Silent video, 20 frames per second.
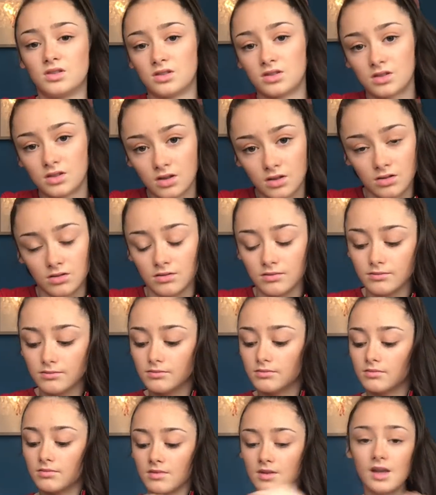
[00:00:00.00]
So
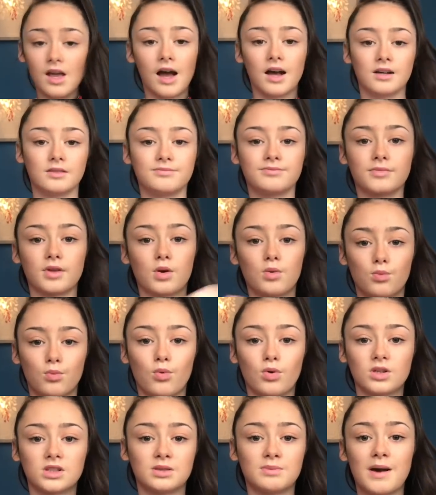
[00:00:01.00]
yeah,
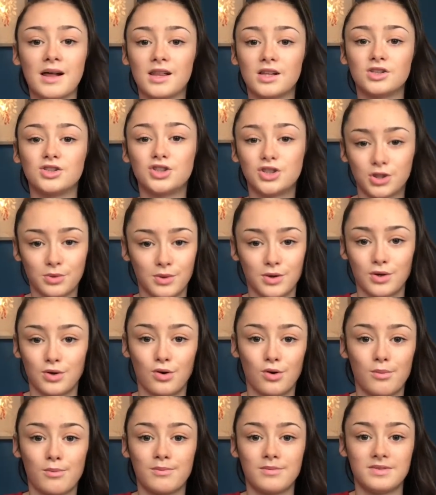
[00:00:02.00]
watermelon chewing
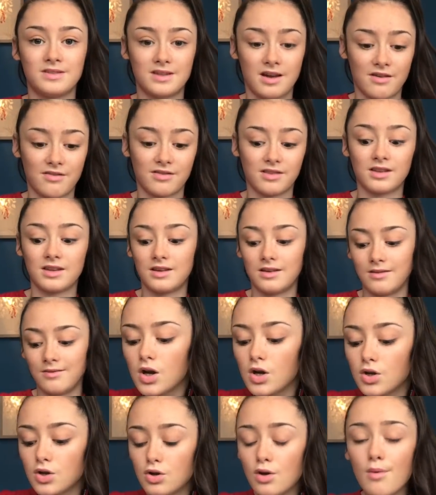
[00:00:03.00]
gum, definitely.
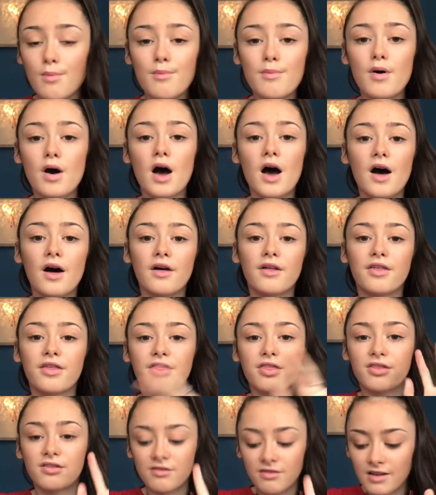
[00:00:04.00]
Number
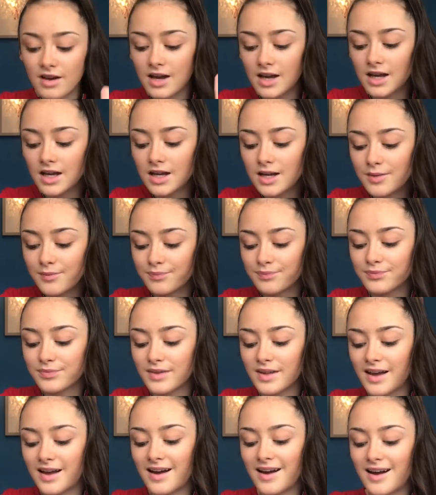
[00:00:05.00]
3
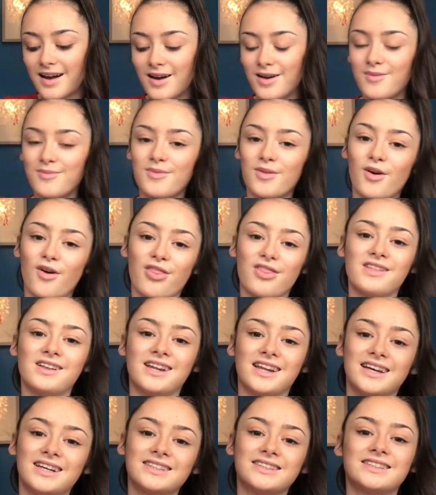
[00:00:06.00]
on the
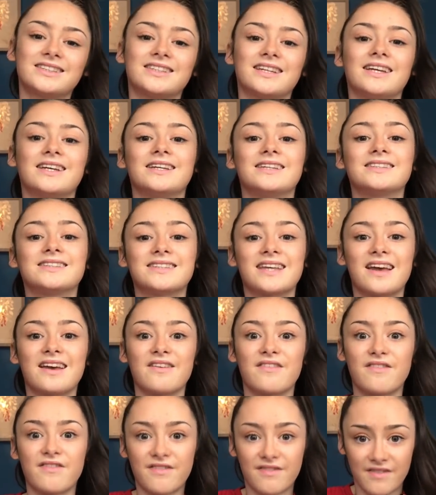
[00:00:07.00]
list is a
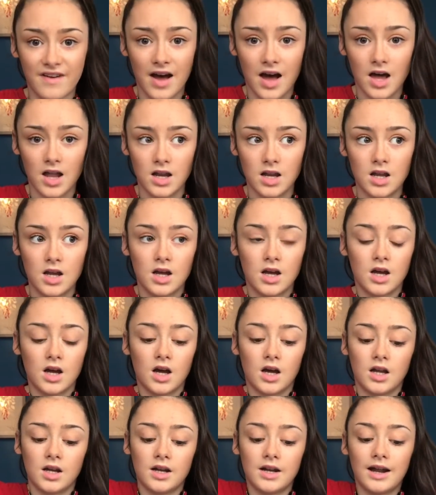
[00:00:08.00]
fan.
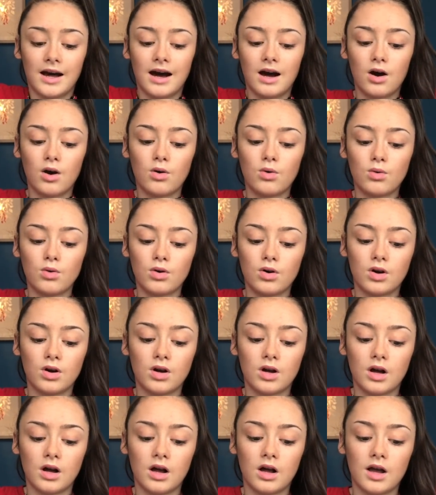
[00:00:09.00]
Now,
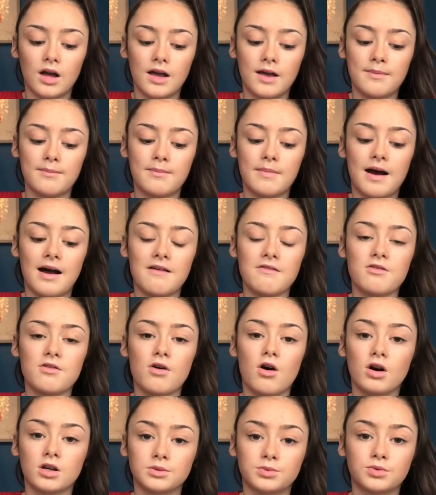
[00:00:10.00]
in my
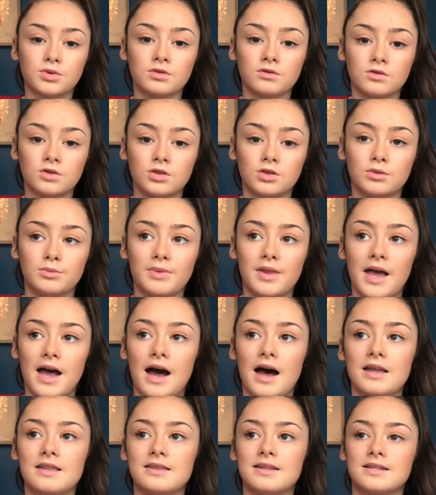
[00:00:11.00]
hospital room, they
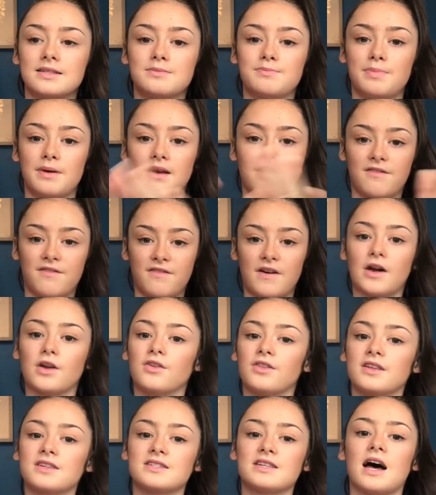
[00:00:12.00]
had this big fan
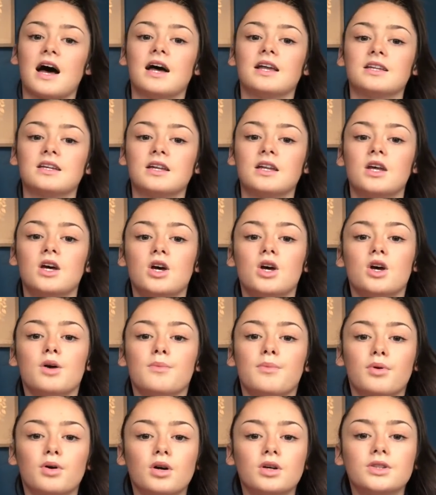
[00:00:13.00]
on the side, and
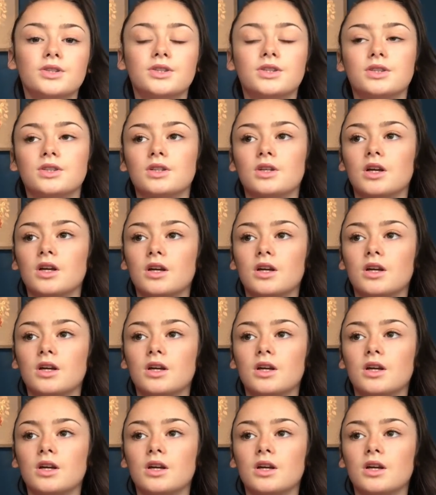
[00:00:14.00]
because